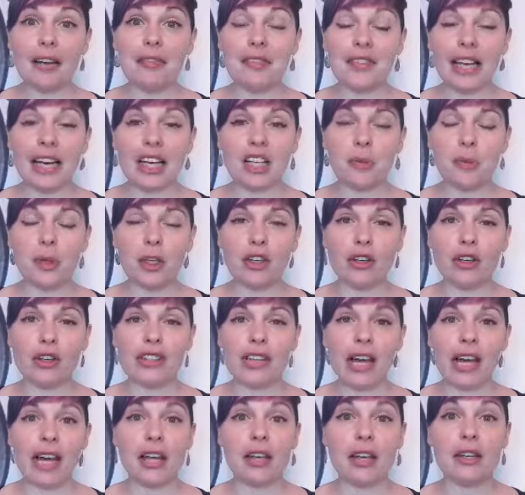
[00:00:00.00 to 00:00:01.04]
that, because
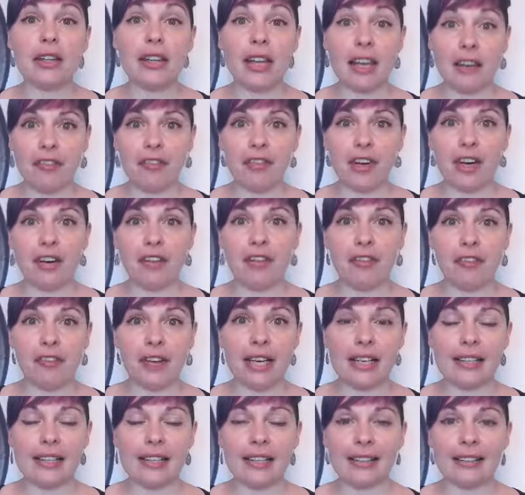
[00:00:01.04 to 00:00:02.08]
I never
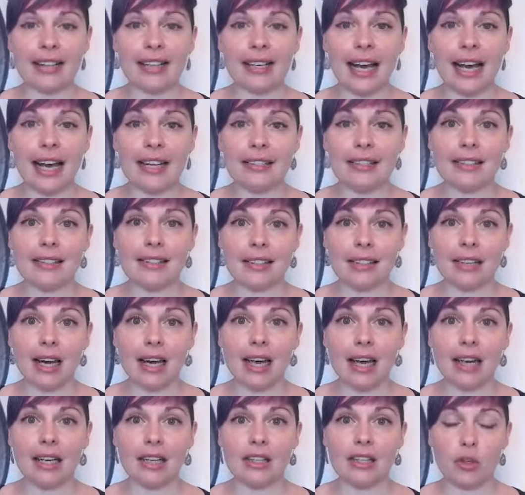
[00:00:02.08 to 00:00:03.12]
felt that I had a
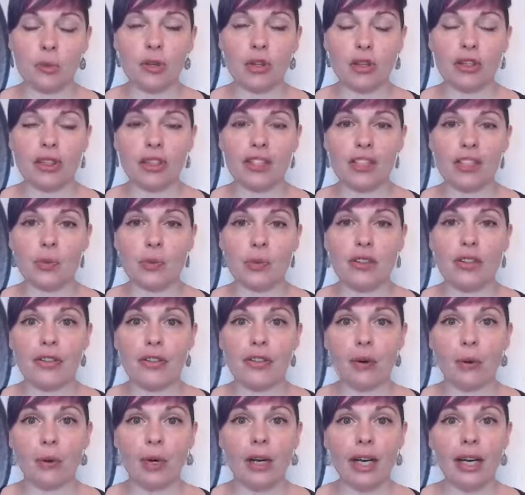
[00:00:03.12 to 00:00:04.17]
style, to be honest with
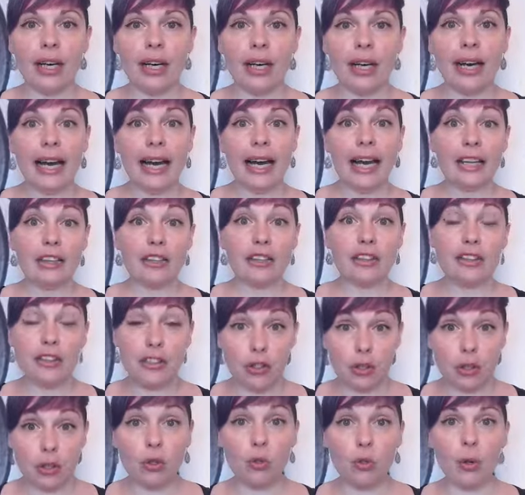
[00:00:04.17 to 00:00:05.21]
you. And
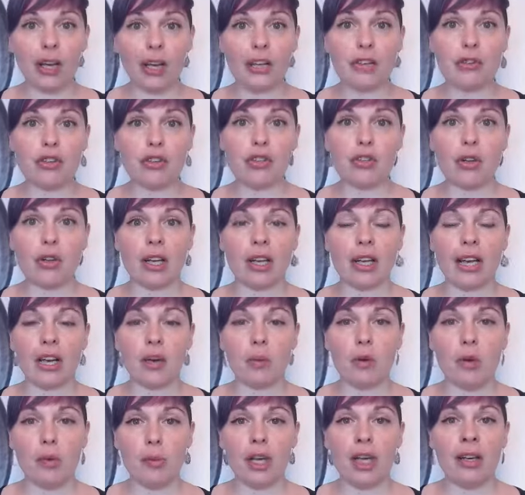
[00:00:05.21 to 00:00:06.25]
through Wondrous Online
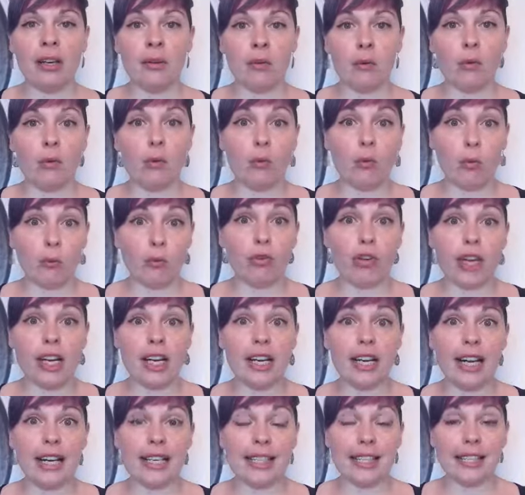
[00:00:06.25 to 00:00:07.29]
Women,
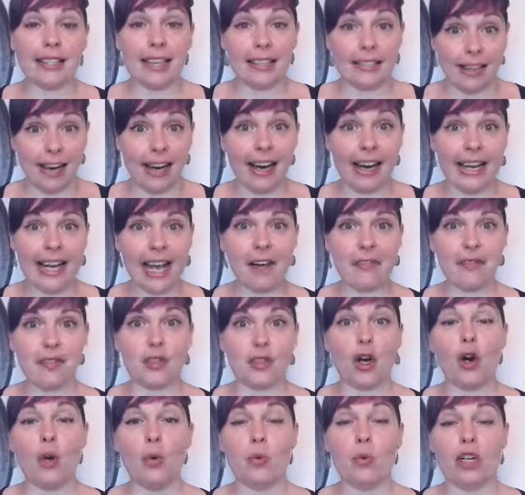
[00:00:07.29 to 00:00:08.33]
realizing that I have
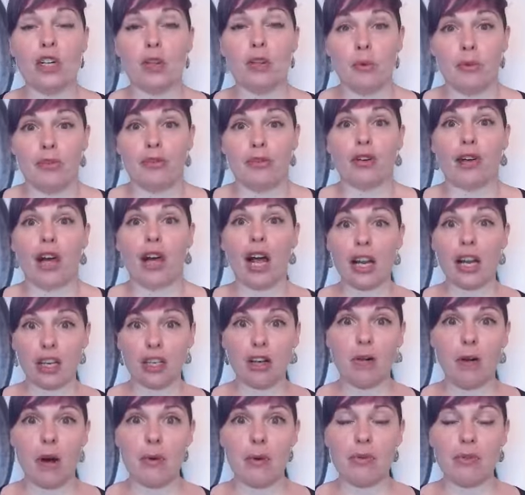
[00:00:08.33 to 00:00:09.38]
to own it before I
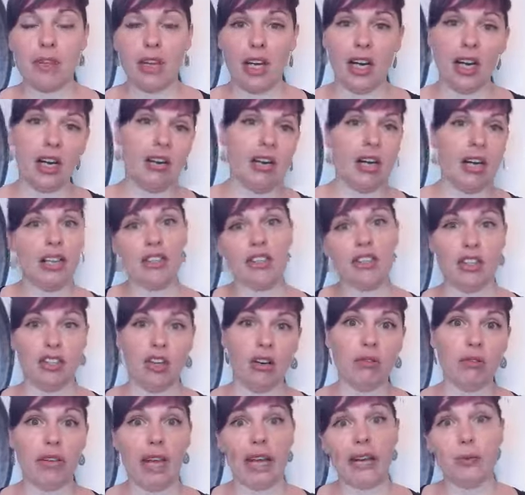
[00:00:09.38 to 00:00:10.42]
go out there and, you
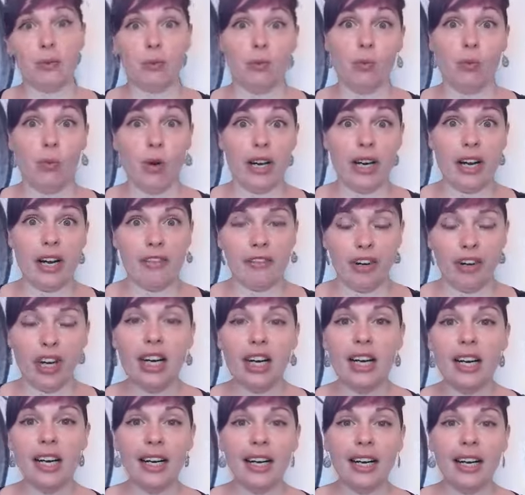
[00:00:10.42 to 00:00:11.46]
know, like
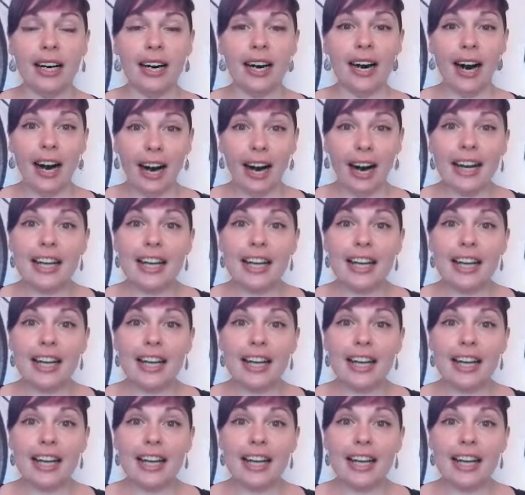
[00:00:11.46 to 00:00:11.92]
whatever, I